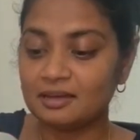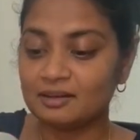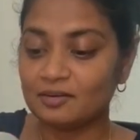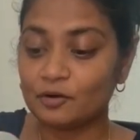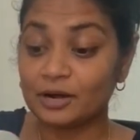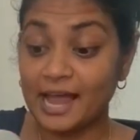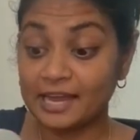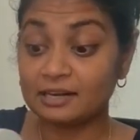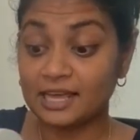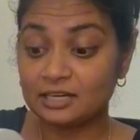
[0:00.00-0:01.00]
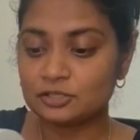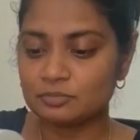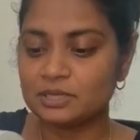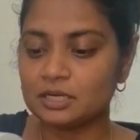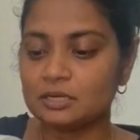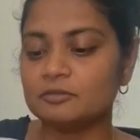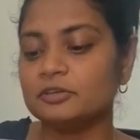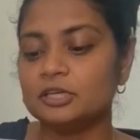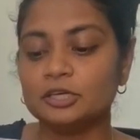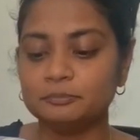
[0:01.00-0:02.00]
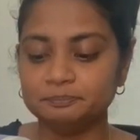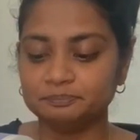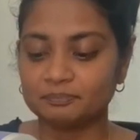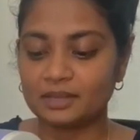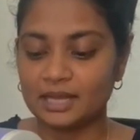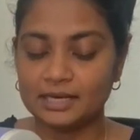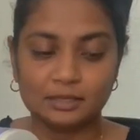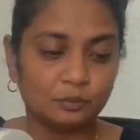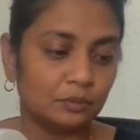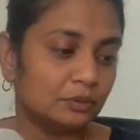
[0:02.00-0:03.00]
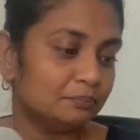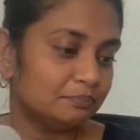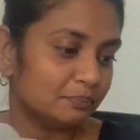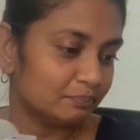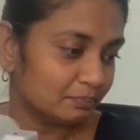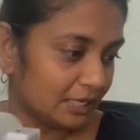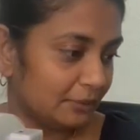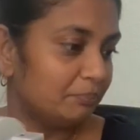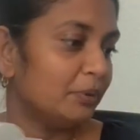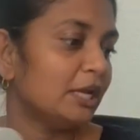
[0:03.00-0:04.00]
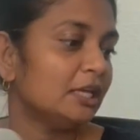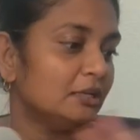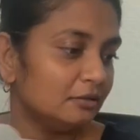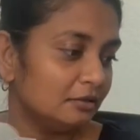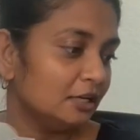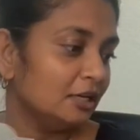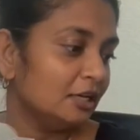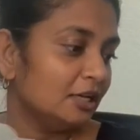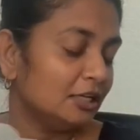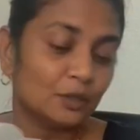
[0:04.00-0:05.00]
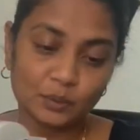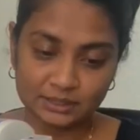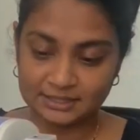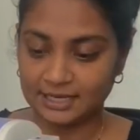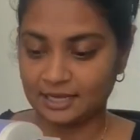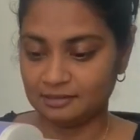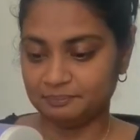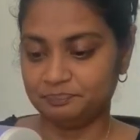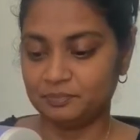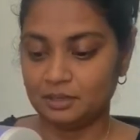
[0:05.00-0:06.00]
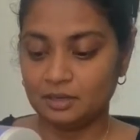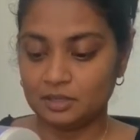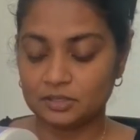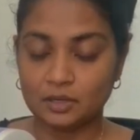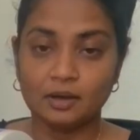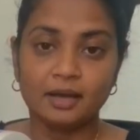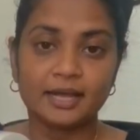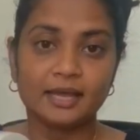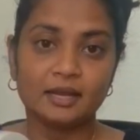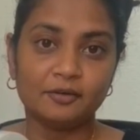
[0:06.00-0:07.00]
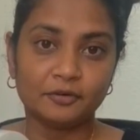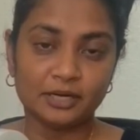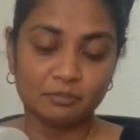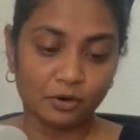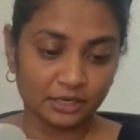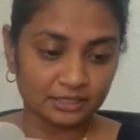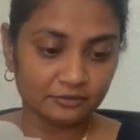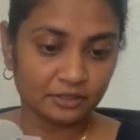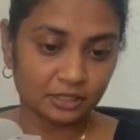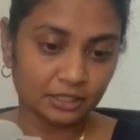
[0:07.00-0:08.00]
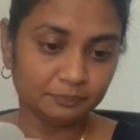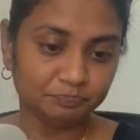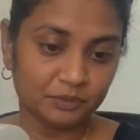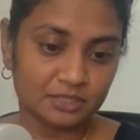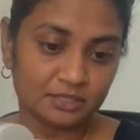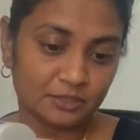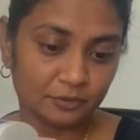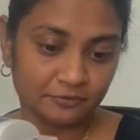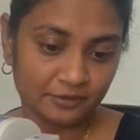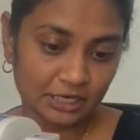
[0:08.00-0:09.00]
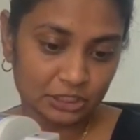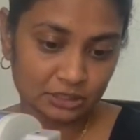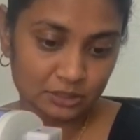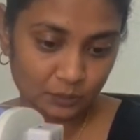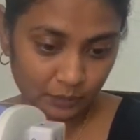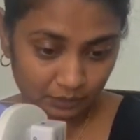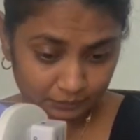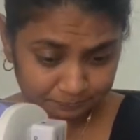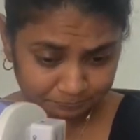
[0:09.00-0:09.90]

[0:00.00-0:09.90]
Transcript: or iron and trim in another video, and then we will keep putting the quilt together. So again, I've already marked everything. This is the Reflections quilt.